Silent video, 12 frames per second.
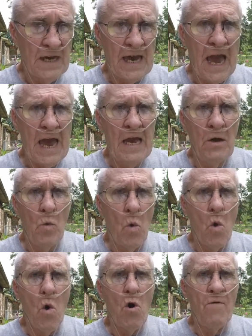gang
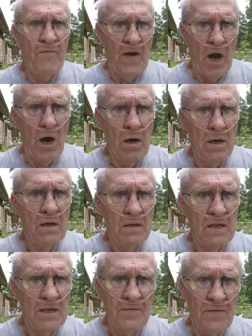warfare.
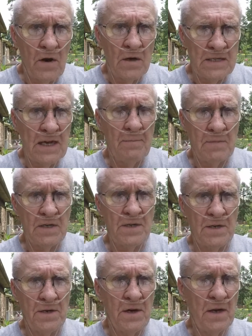as far as I'm
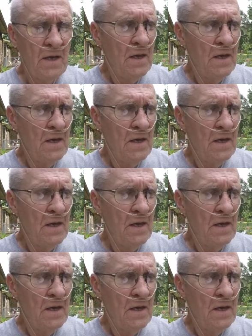concerned.